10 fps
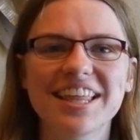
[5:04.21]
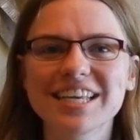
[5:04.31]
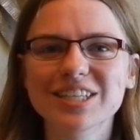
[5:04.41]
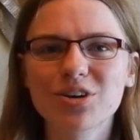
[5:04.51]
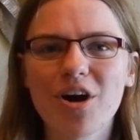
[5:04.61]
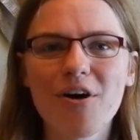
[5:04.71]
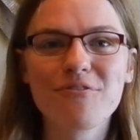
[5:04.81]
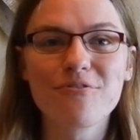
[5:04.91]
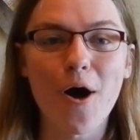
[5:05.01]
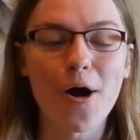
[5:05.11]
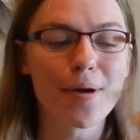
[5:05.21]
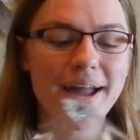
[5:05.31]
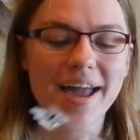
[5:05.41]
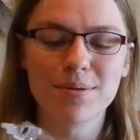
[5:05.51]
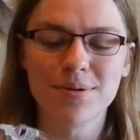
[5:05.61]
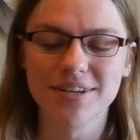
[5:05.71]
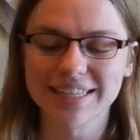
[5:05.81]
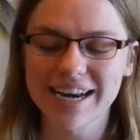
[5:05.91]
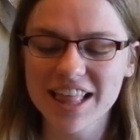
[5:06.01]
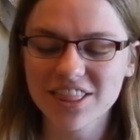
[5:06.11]
These are all farm animals.
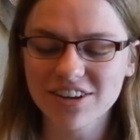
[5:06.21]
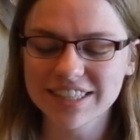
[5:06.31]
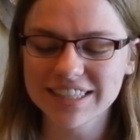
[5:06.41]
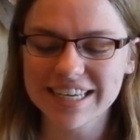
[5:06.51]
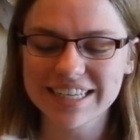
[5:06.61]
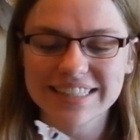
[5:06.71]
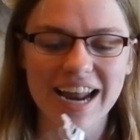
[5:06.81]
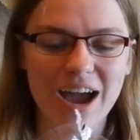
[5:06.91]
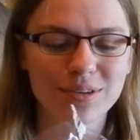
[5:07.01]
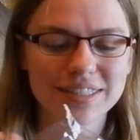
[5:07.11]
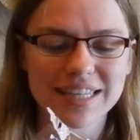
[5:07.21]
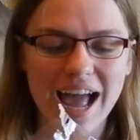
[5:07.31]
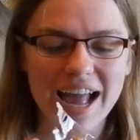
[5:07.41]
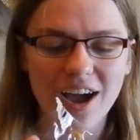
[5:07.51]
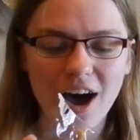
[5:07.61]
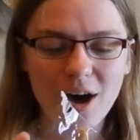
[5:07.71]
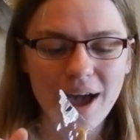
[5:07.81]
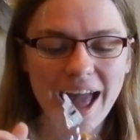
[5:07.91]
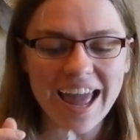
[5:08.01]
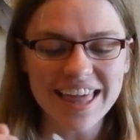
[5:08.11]
And I looked at this and I was like,
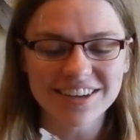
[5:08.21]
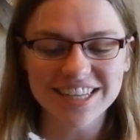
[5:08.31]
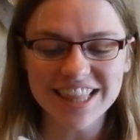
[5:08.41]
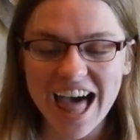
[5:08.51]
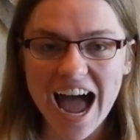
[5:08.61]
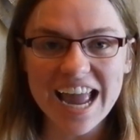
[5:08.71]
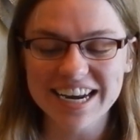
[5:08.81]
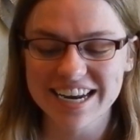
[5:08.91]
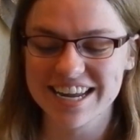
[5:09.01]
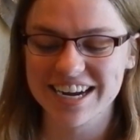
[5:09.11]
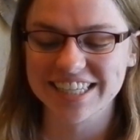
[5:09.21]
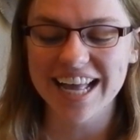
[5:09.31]
oh, hey, there's a lion in here.